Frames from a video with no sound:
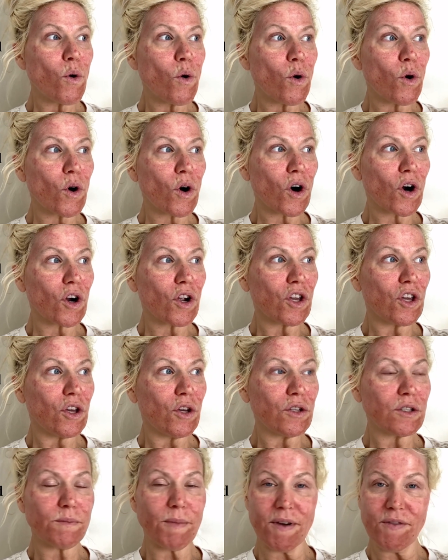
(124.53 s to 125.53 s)
or
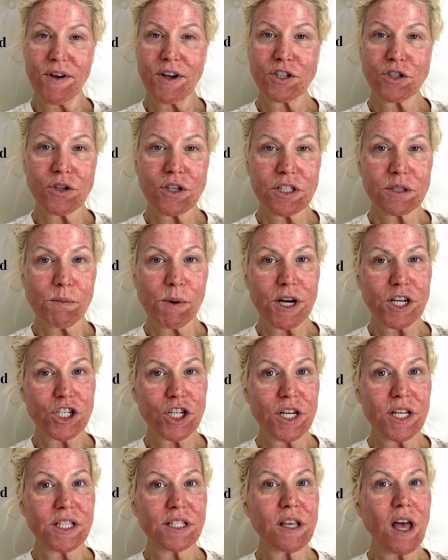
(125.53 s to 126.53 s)
use my facial
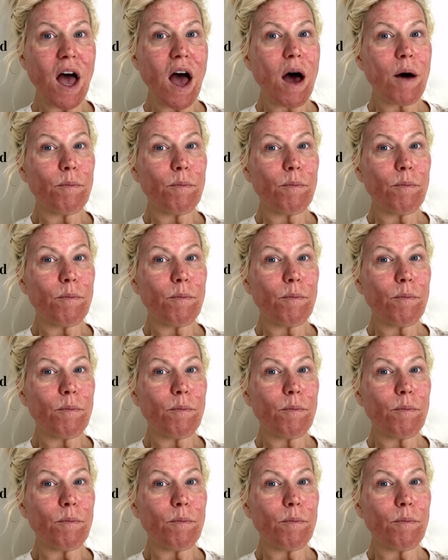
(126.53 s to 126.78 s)
expressions,